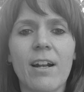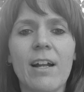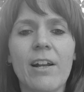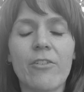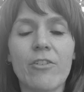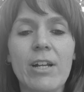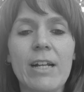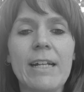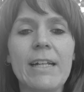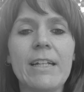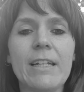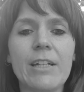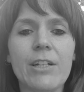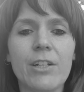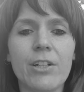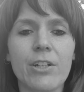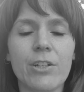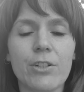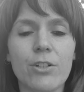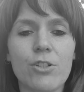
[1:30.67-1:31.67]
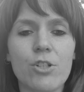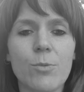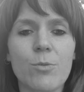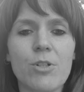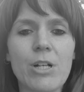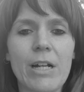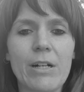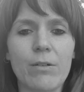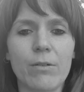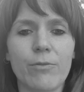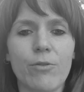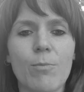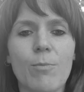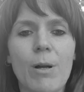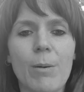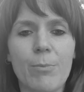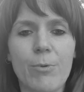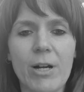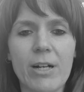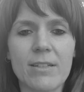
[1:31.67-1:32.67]
that I really need a YouTube channel for
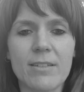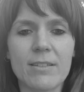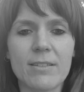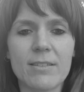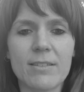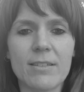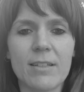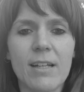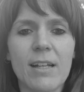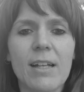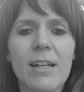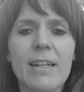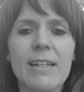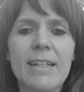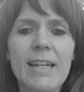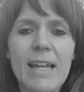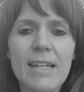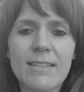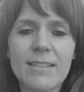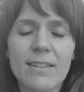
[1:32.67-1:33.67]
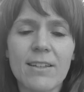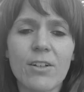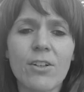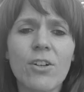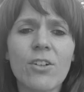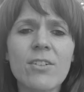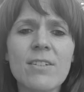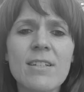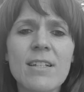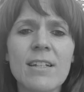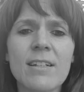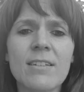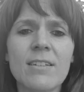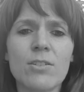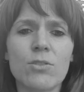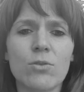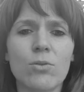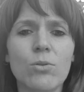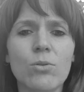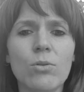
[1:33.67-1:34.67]
my practice. Yes, the content
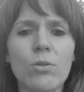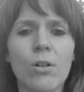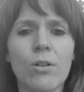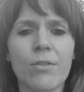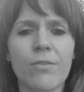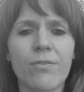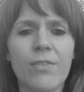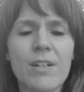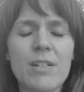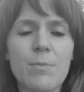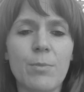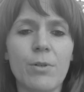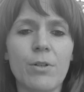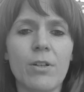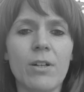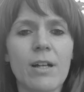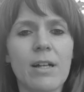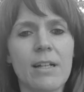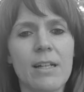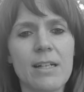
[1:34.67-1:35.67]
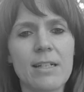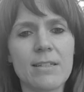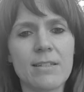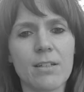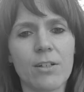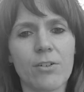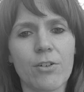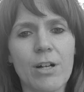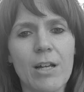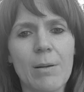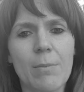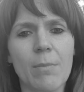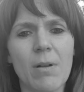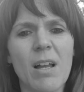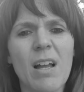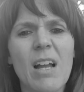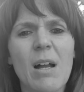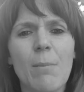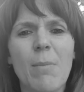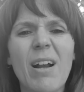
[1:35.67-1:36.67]
is cool on Facebook and
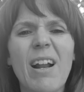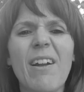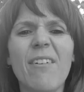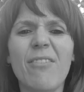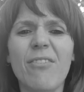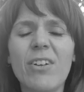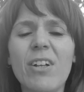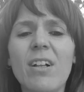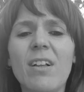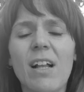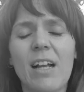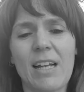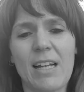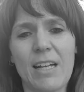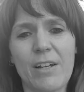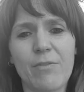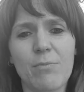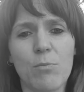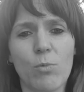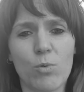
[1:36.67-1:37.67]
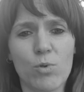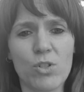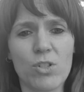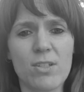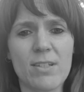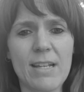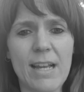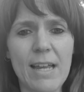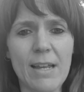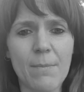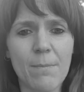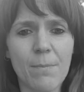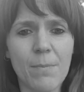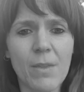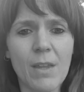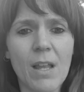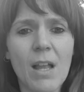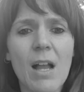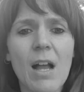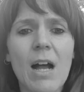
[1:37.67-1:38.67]
Instagram, but I feel I have more to say.
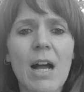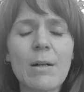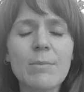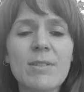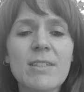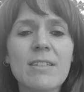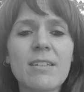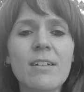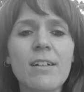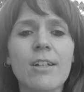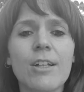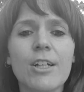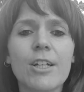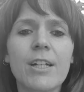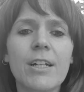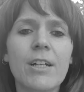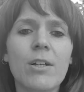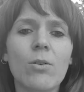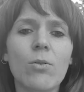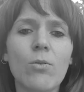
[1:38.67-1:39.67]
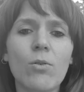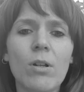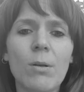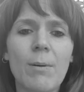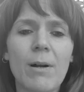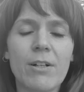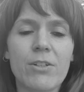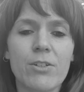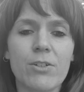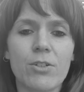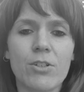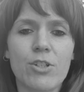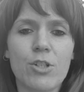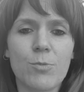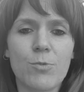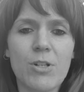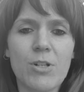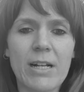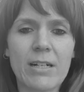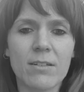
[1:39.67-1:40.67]
I'm still learning all about
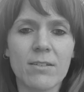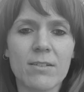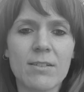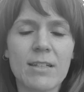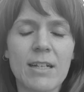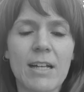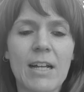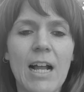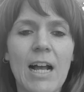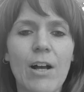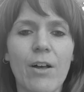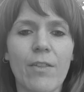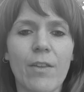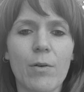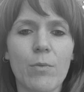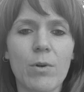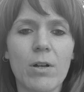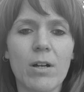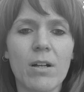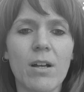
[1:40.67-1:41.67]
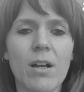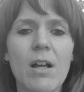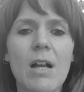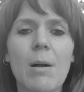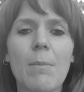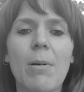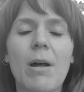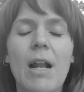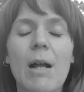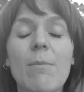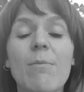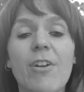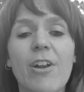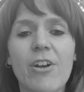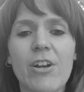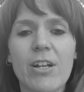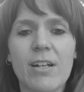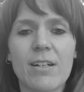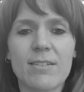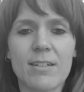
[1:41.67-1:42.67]
YouTube channels and how they work, but I'm
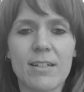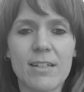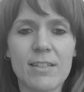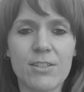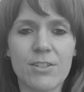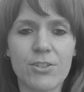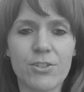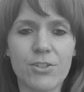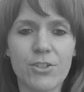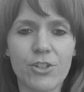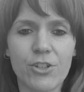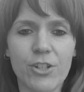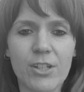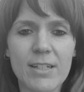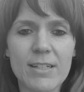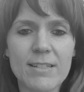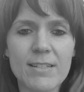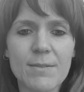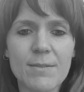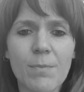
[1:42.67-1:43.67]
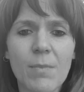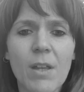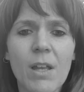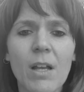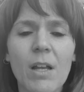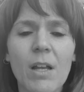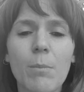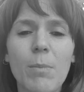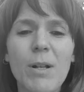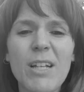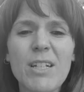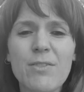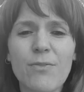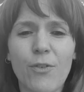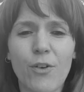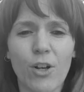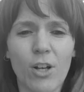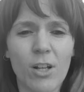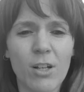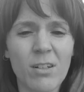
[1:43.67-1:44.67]
very excited to do this. Please
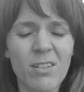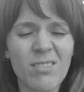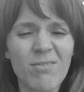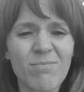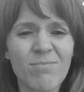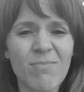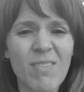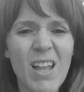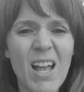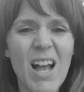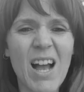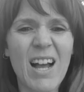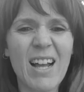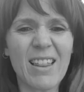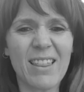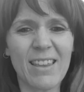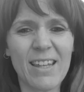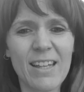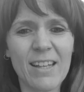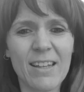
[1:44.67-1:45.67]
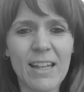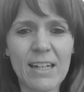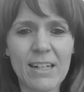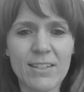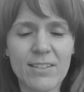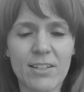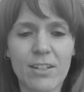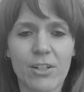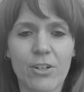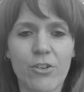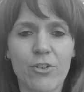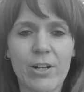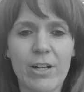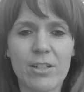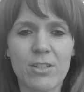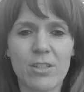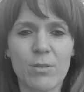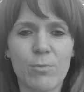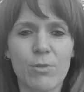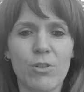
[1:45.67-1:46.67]
follow. I think that is the
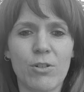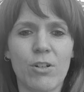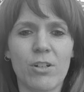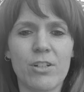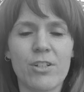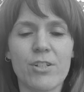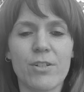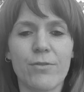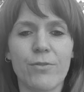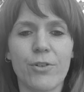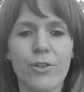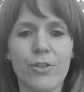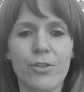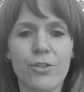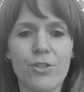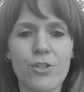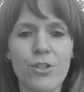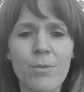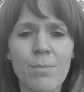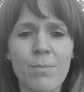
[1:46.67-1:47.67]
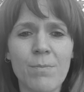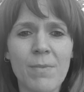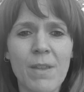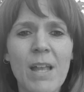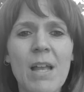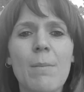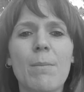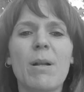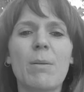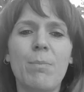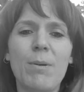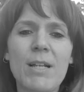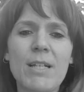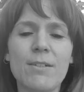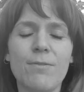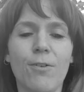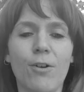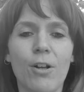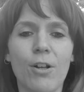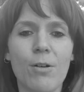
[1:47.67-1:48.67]
correct terminology for YouTube, but
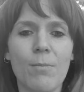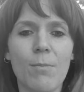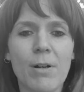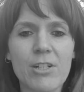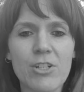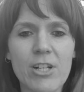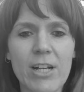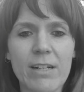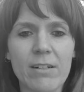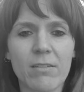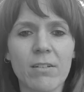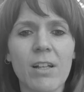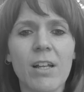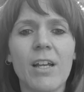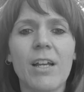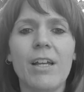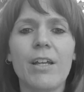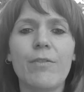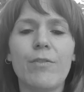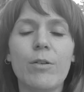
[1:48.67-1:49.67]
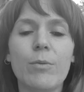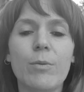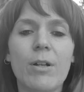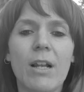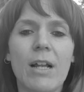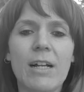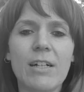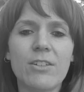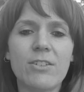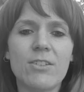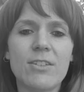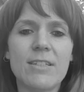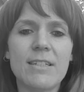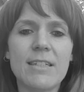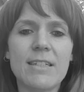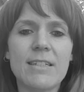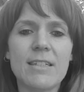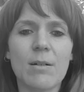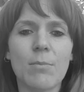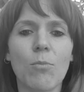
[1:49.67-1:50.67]
please follow my channel if you would like to
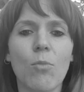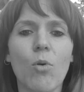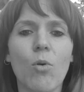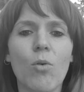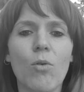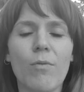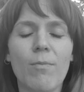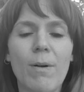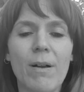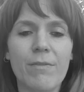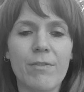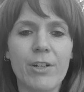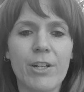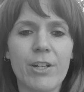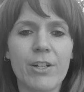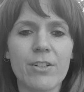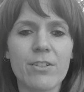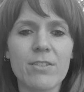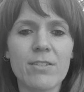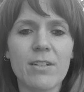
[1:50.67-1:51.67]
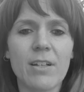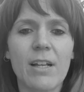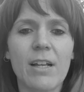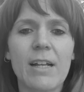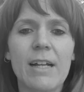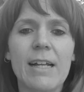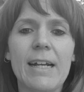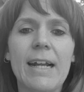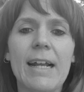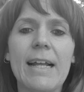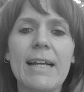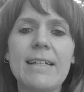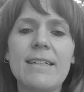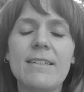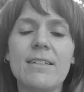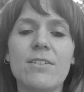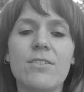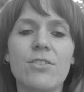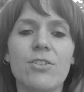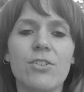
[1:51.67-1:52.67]
see some more of my videos
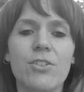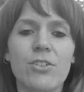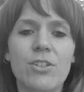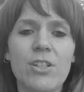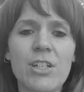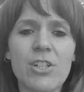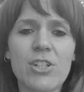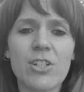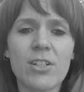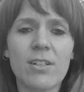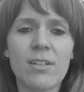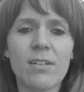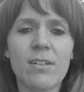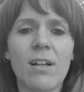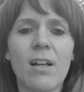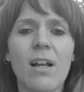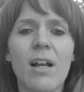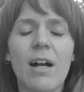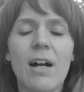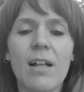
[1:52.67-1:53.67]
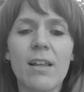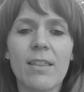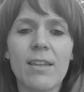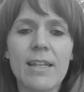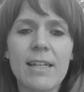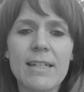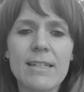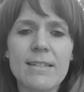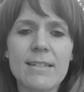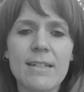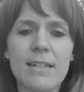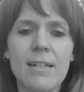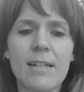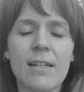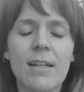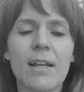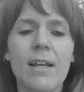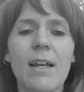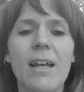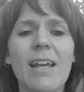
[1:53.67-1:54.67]
related to nutrition, healthy
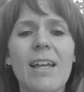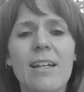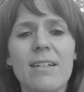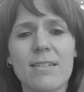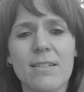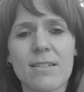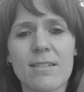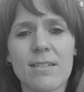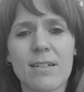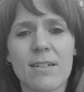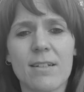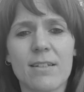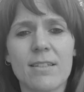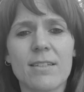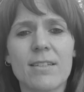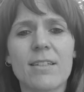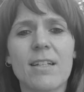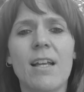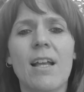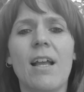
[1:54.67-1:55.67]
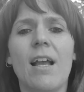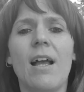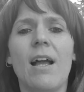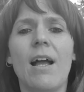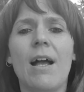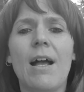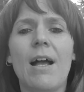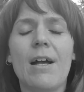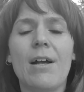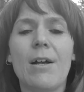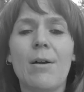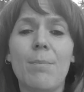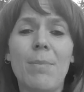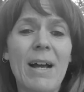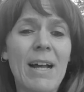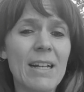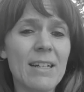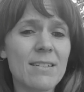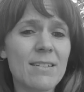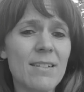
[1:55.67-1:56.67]
eating, exercise,
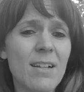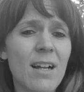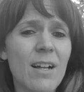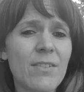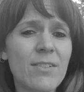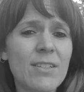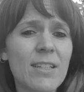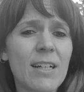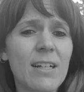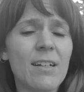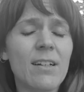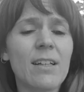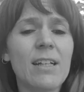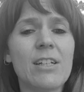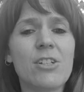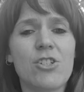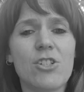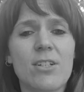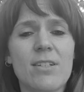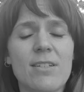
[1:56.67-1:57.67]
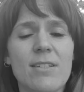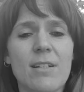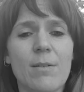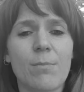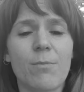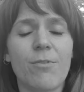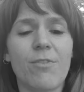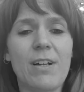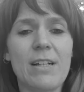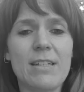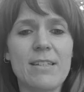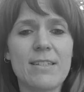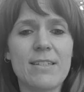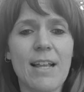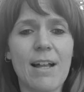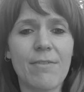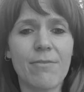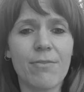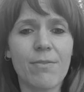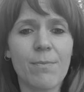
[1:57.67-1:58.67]
balanced lifestyle, and just some fun
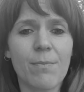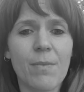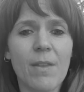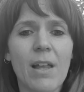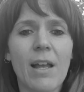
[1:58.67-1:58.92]
stuff.